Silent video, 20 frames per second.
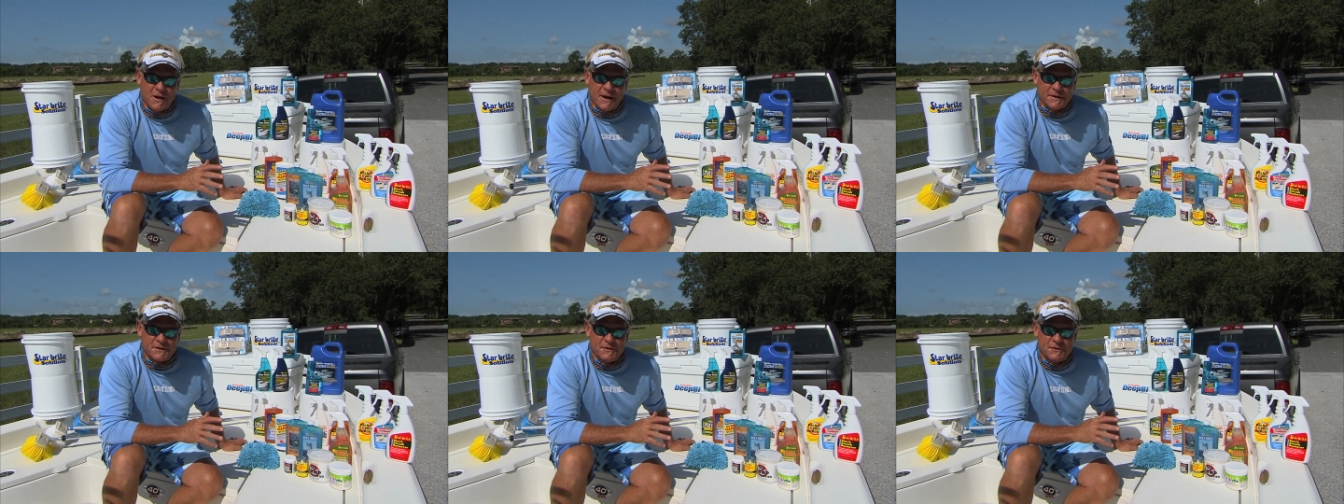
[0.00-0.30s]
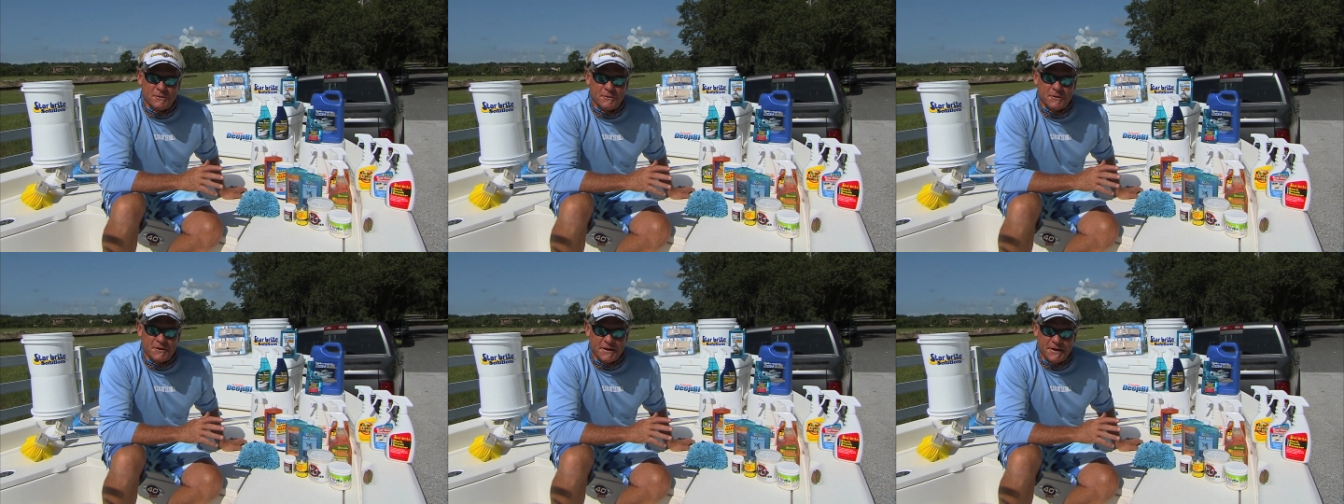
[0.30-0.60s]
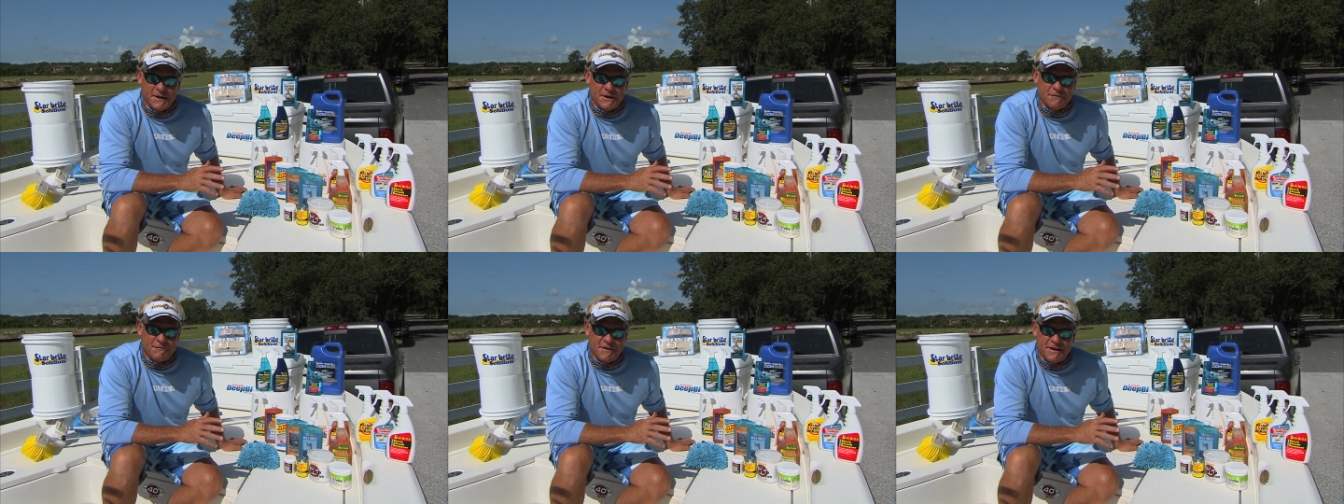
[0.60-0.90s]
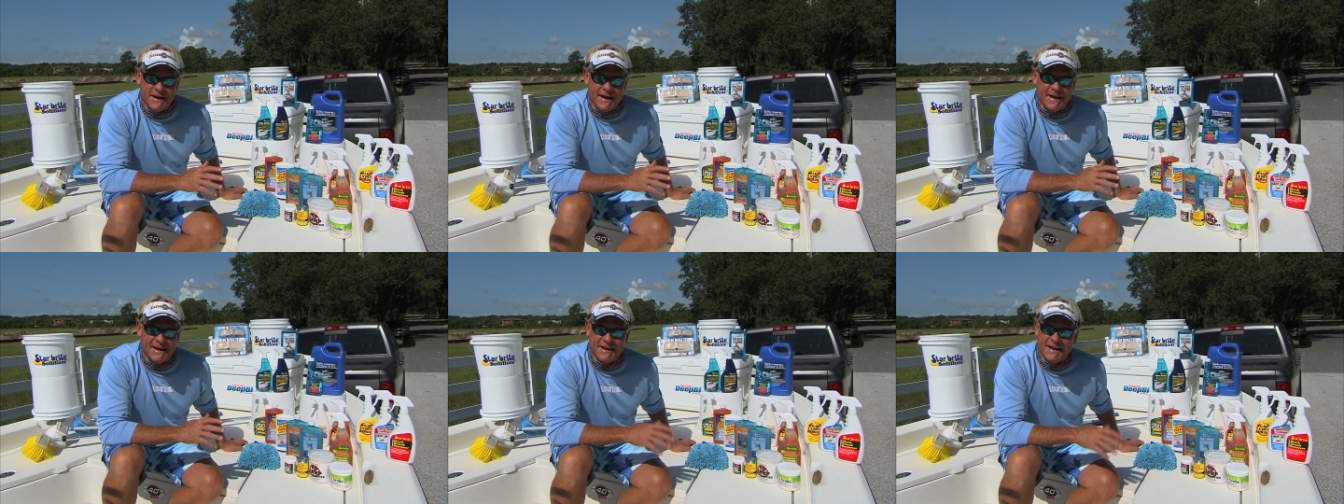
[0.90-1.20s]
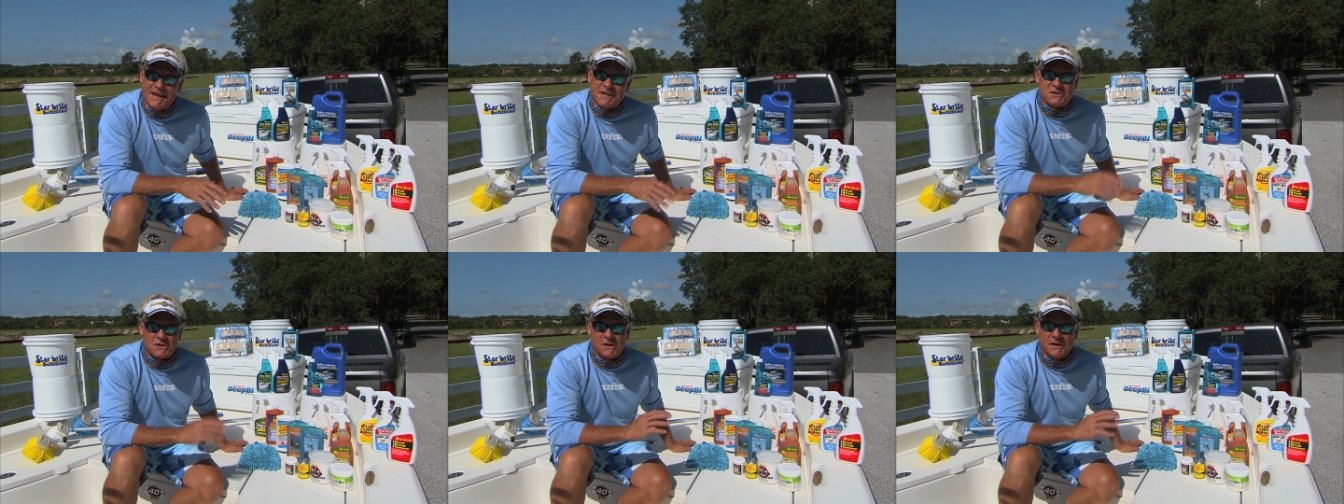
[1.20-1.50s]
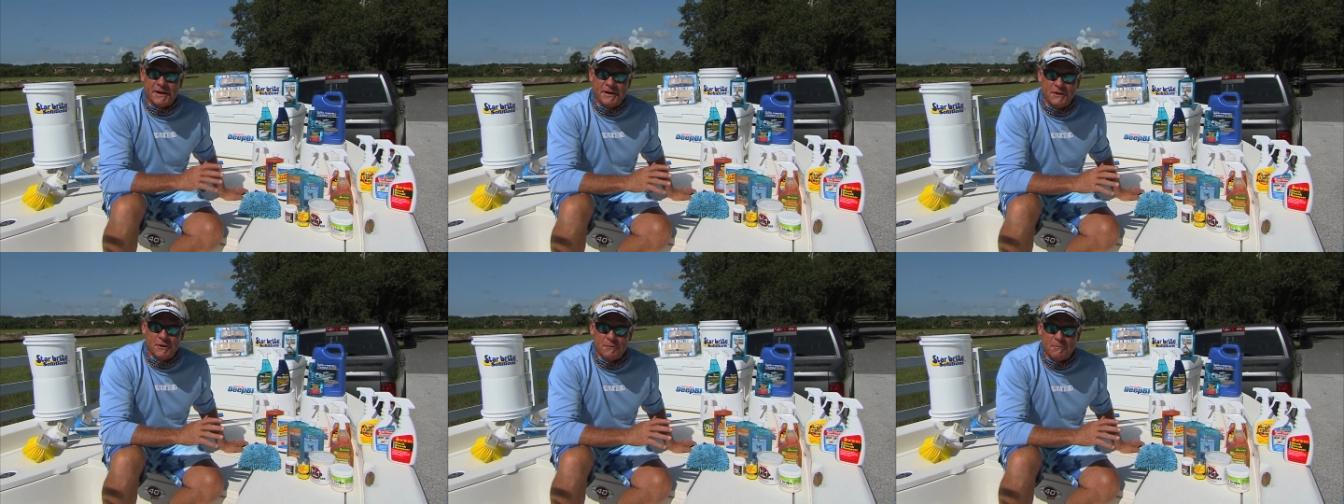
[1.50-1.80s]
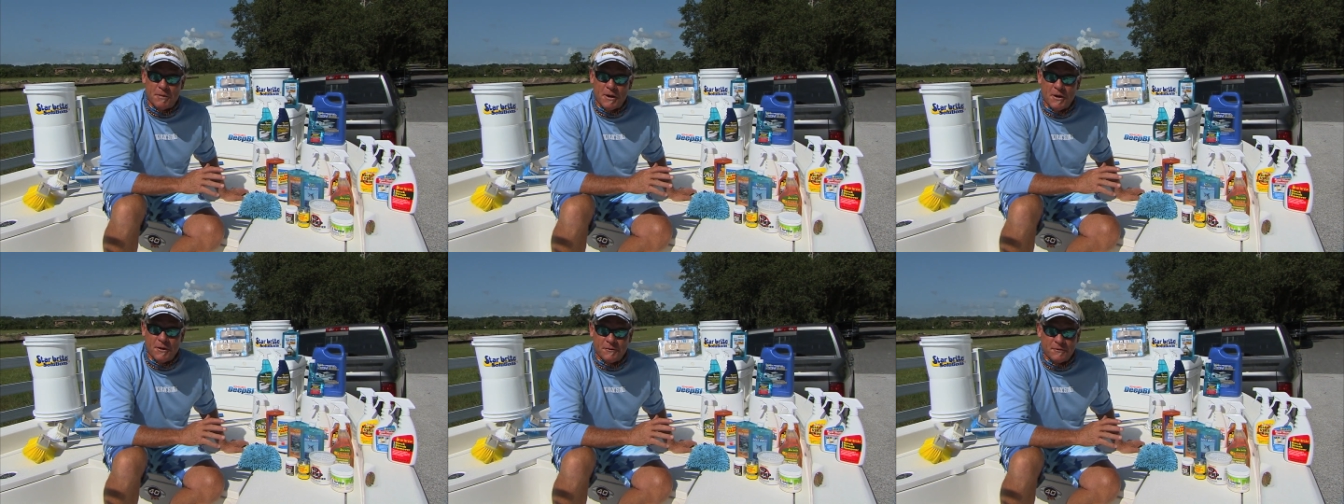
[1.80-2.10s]
like to do at the end of the day, and that's clean your
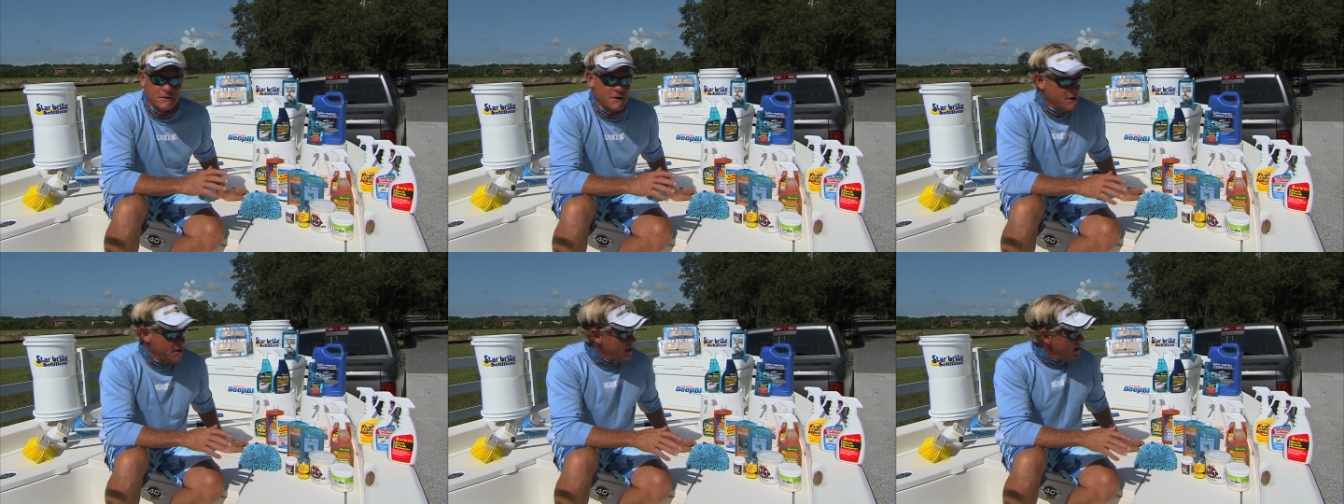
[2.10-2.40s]
boat.